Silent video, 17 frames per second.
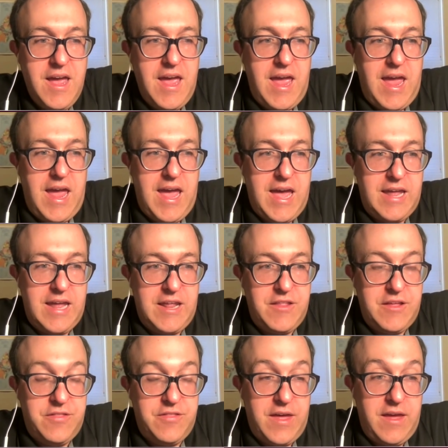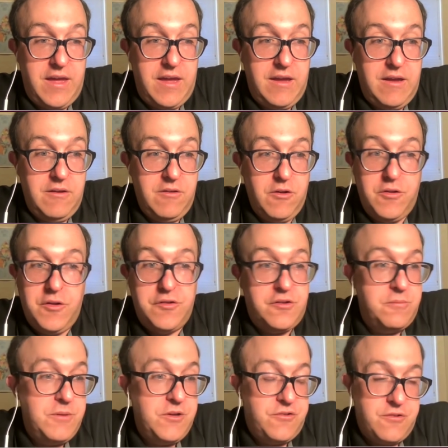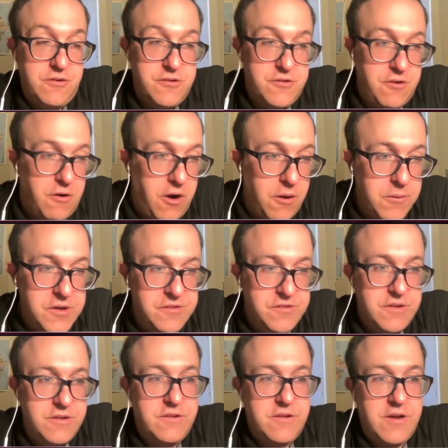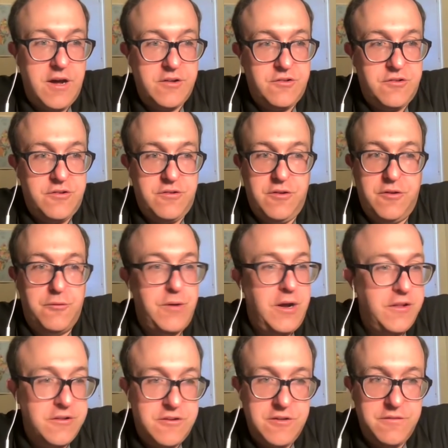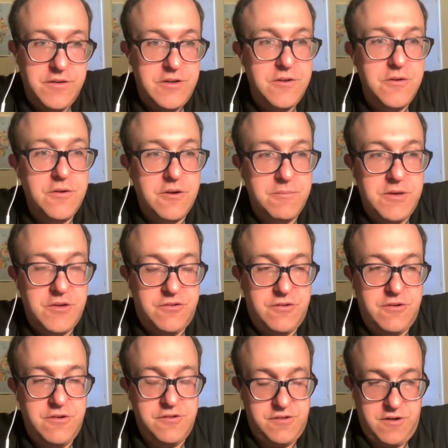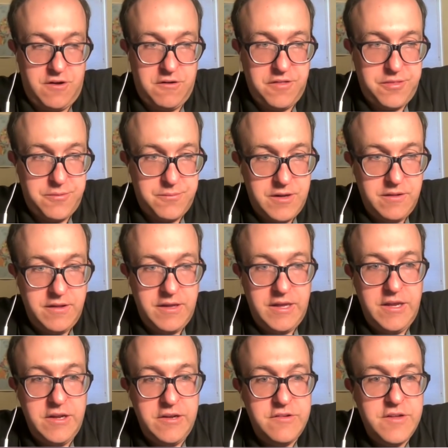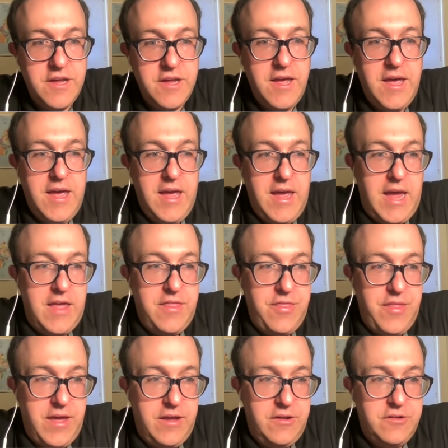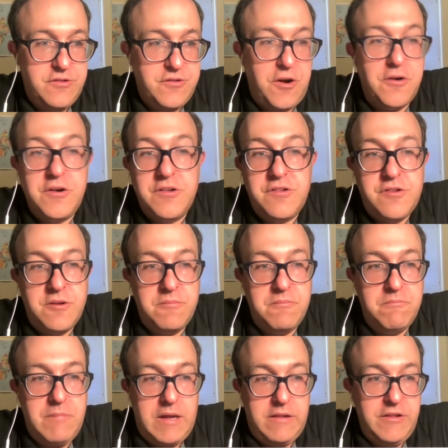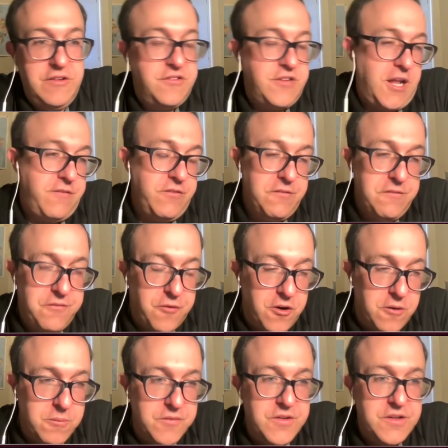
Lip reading: And I think those commissioners are always in touch, relatively new commissioners in all three leagues. And they started some at least kind of informal